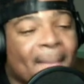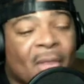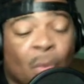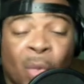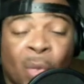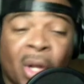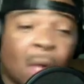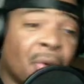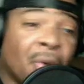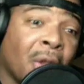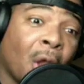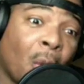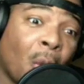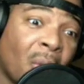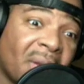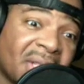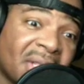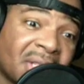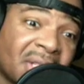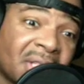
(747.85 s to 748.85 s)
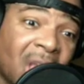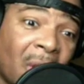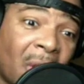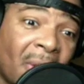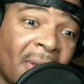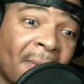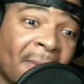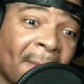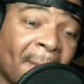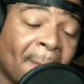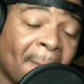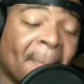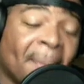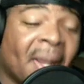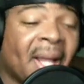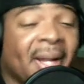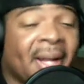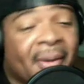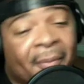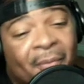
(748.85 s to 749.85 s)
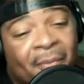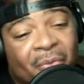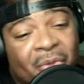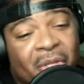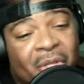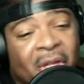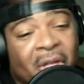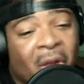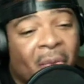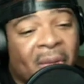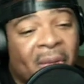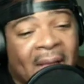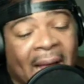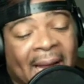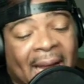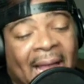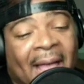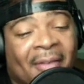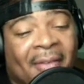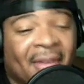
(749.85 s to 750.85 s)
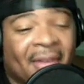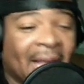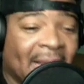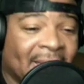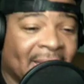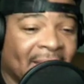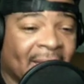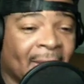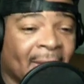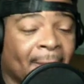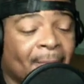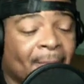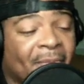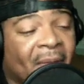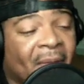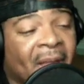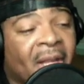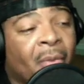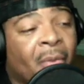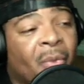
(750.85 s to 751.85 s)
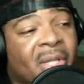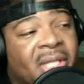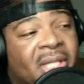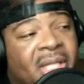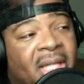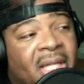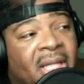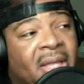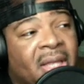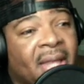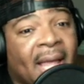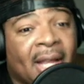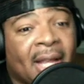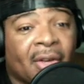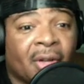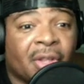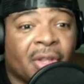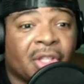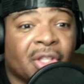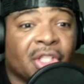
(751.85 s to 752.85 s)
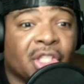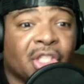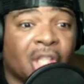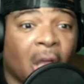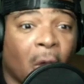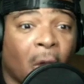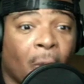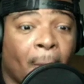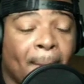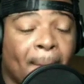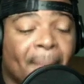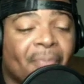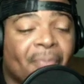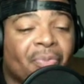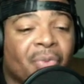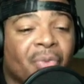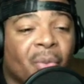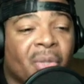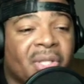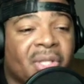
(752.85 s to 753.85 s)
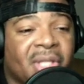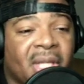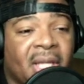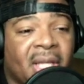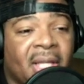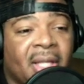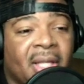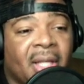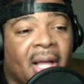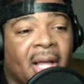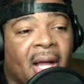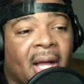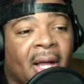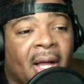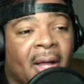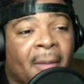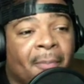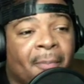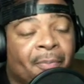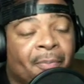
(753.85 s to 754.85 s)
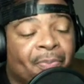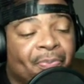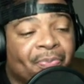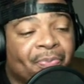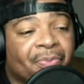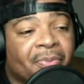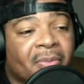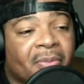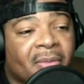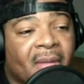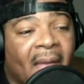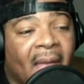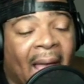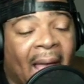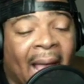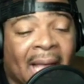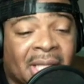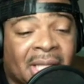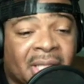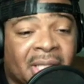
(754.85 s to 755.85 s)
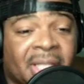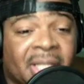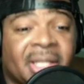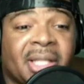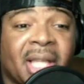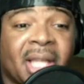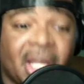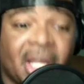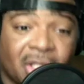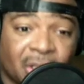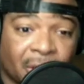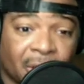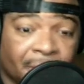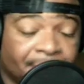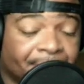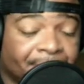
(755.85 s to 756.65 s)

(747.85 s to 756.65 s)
don't know where this is going, but we kind of have an idea. And then we see later in the show, we see Ashley's teacher